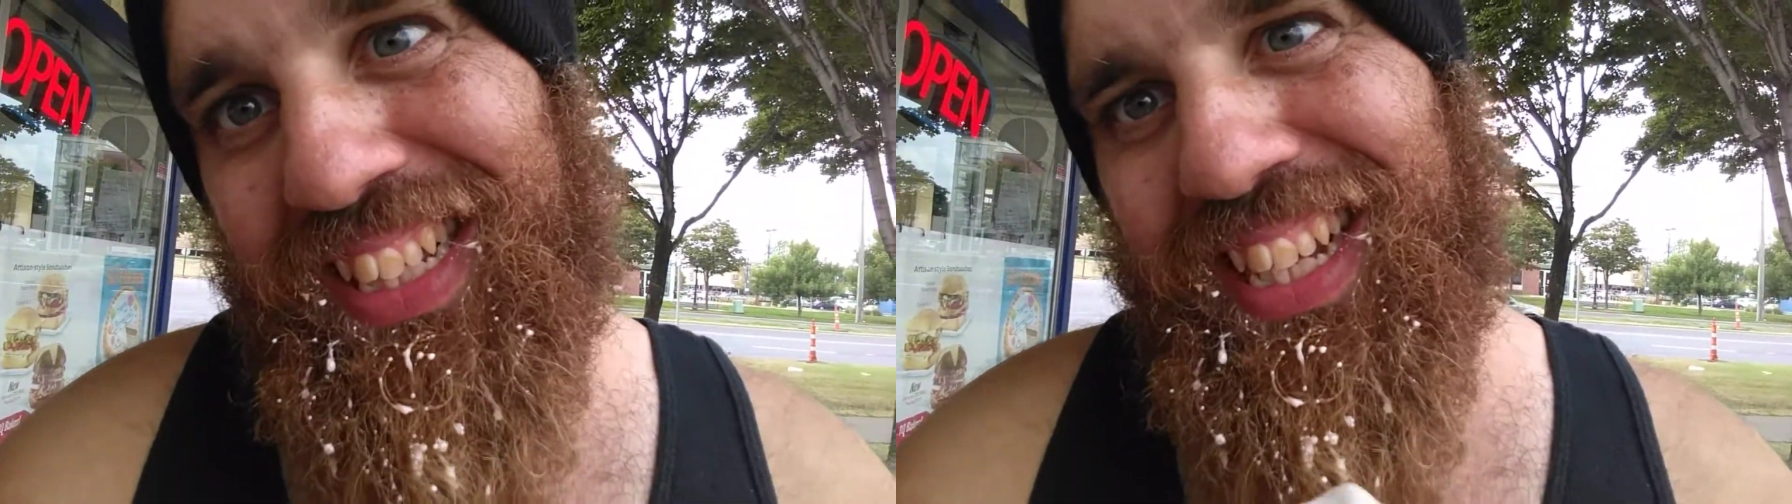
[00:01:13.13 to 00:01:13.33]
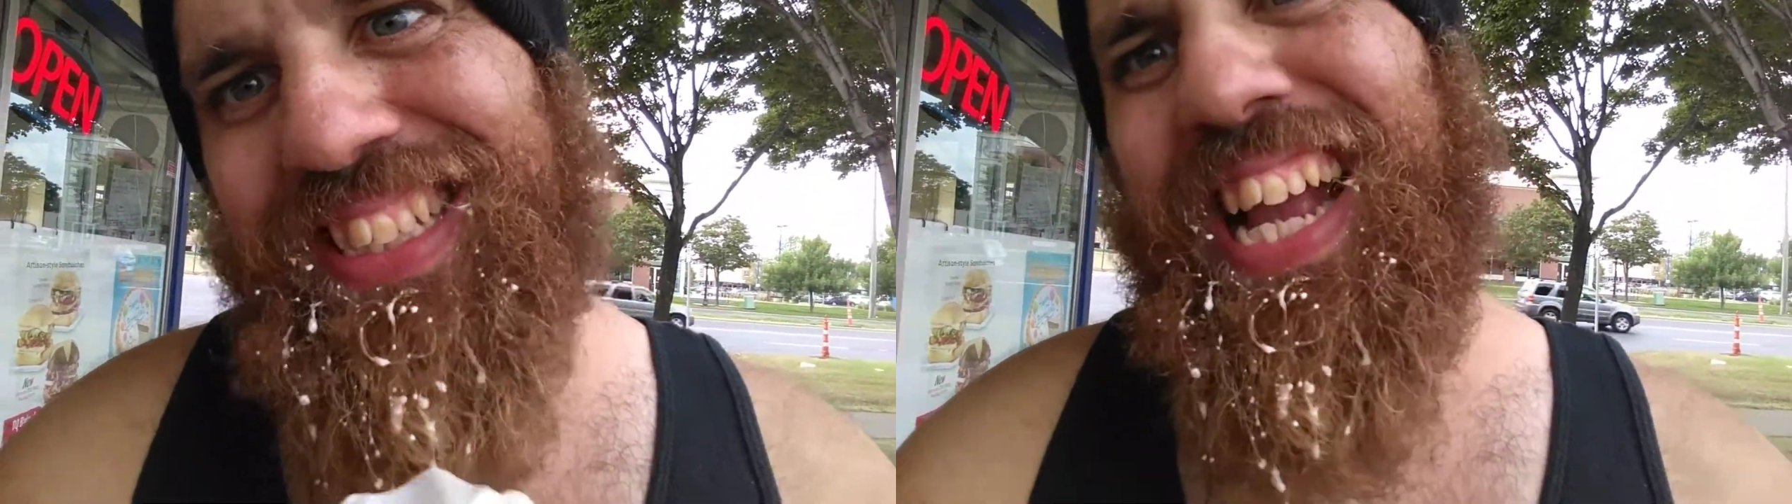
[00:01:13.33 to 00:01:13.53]

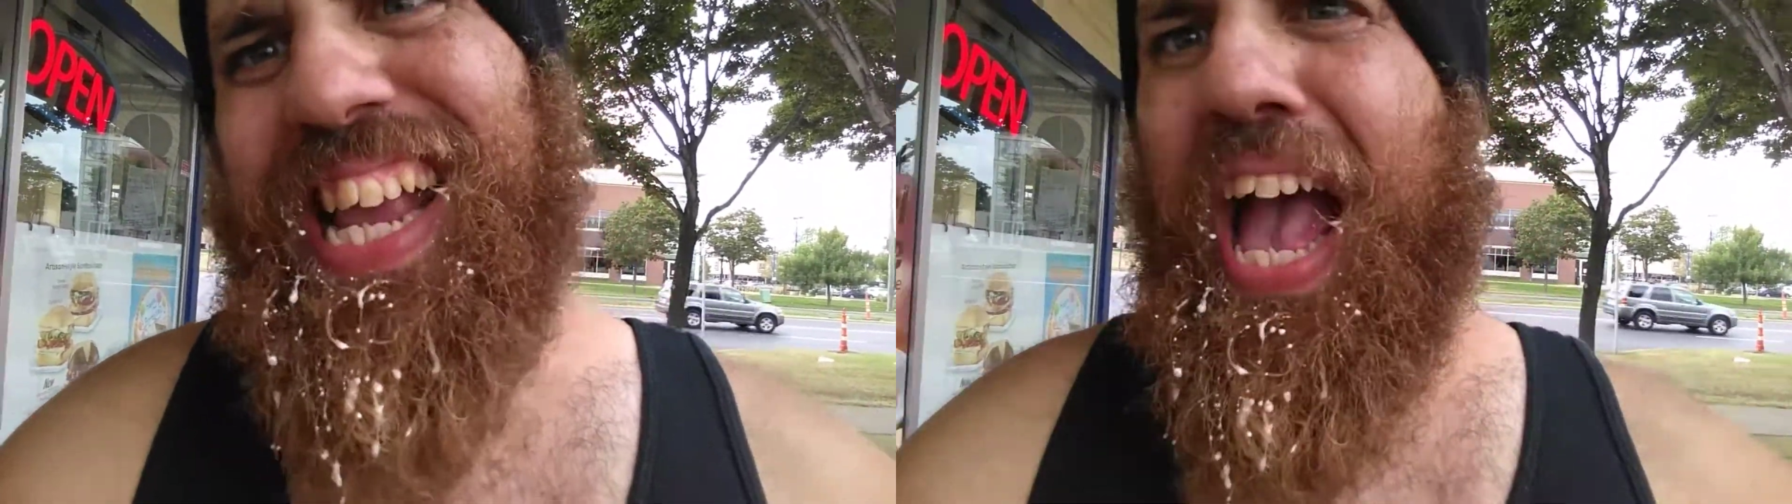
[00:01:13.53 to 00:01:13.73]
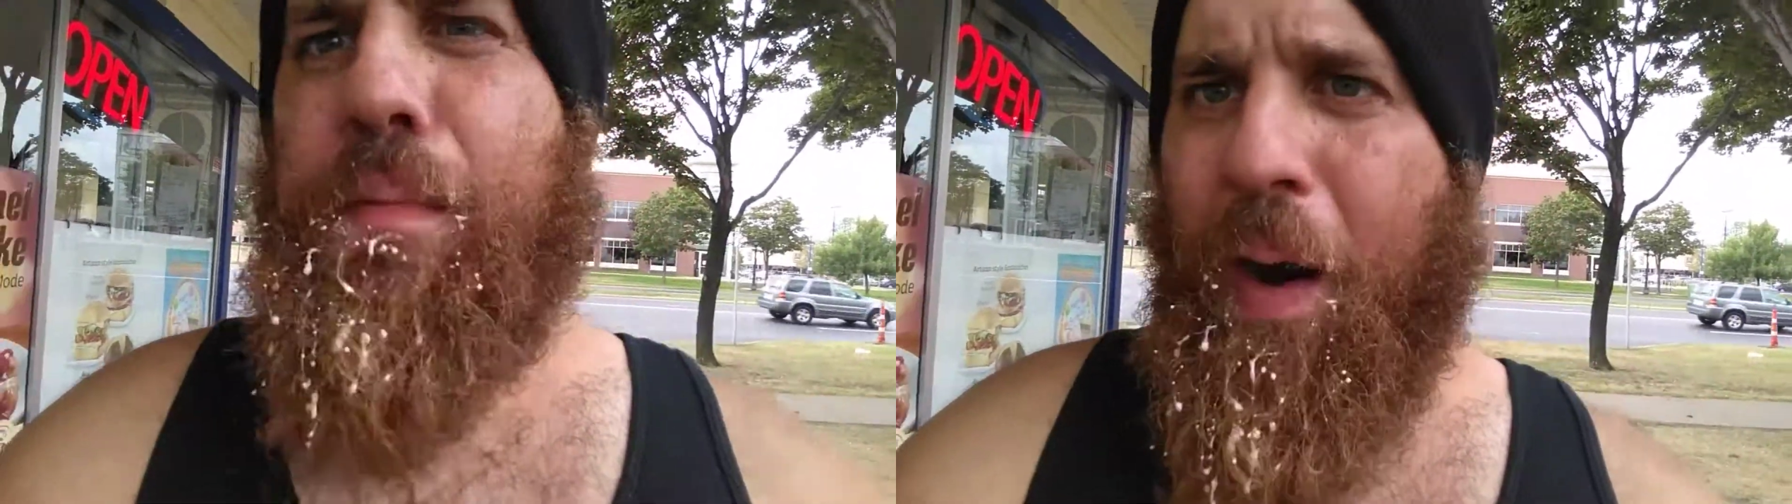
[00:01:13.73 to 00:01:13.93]
It's like,
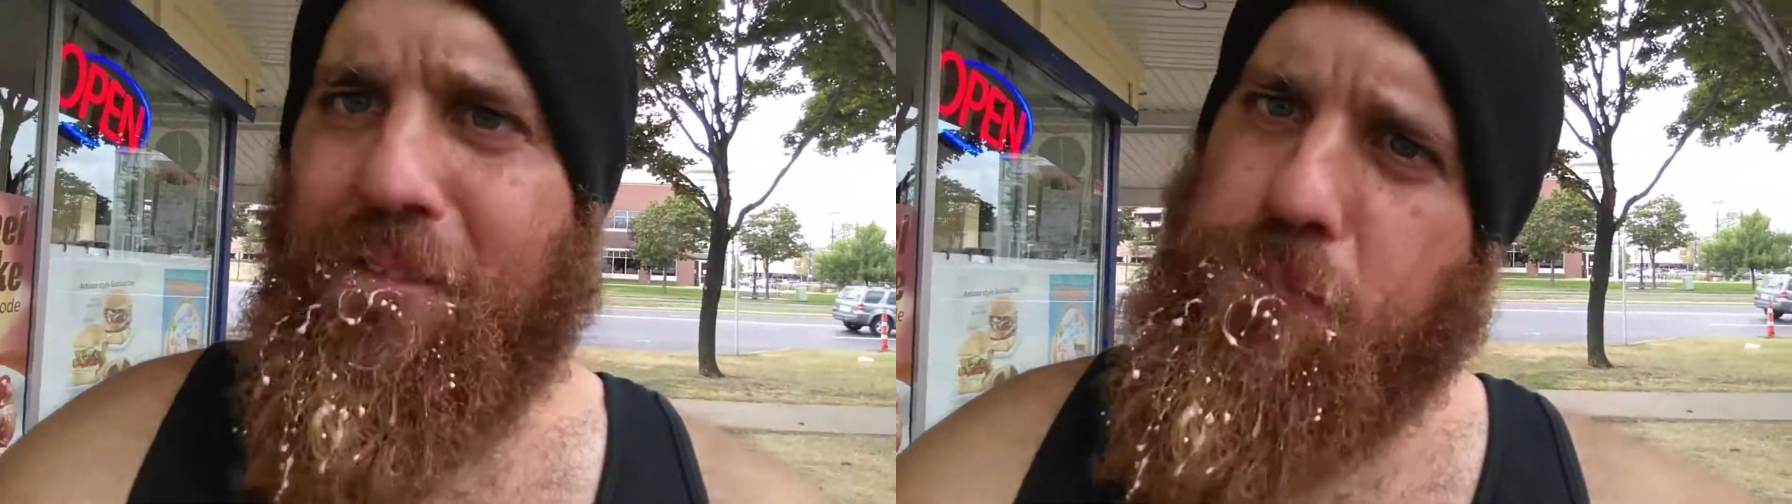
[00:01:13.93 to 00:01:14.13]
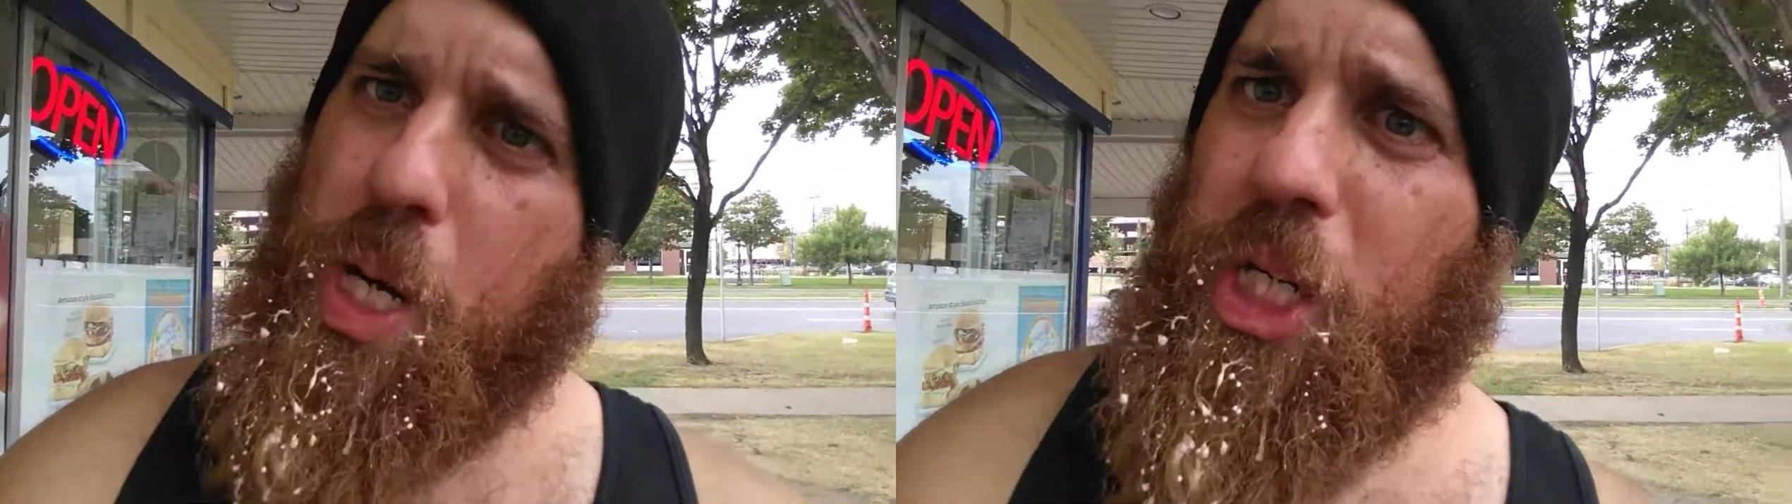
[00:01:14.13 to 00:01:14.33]
yeah,
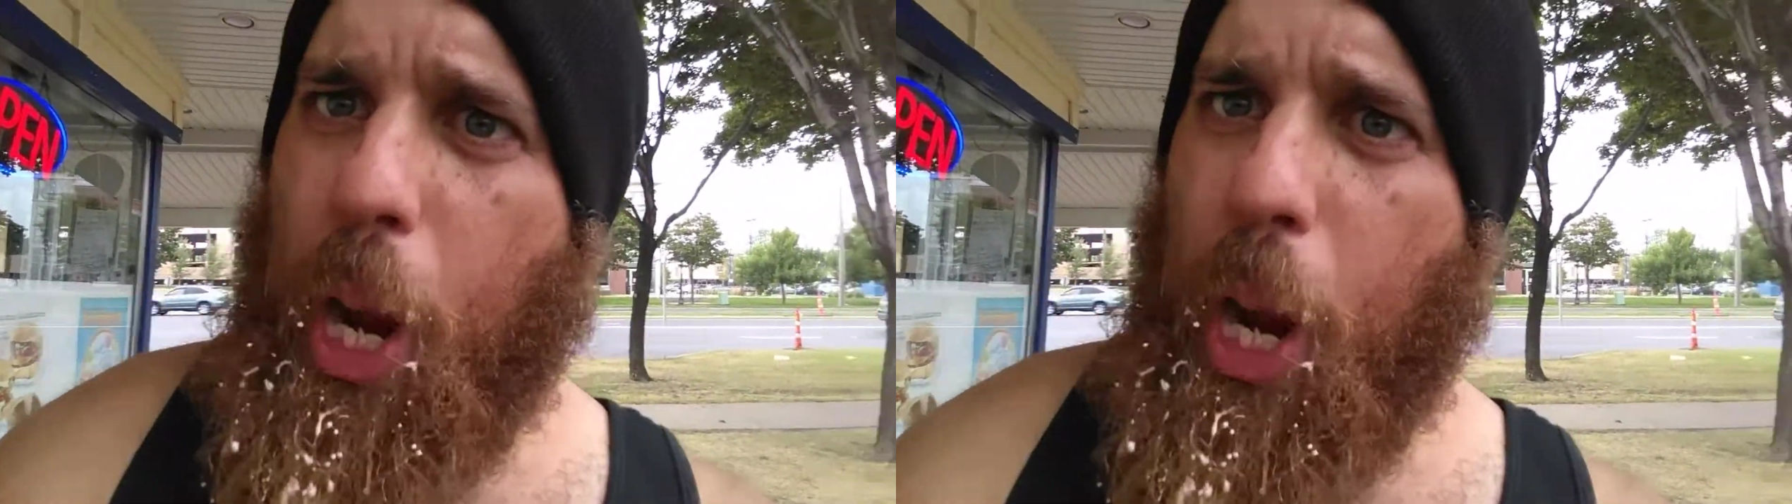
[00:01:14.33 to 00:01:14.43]
motherfucker,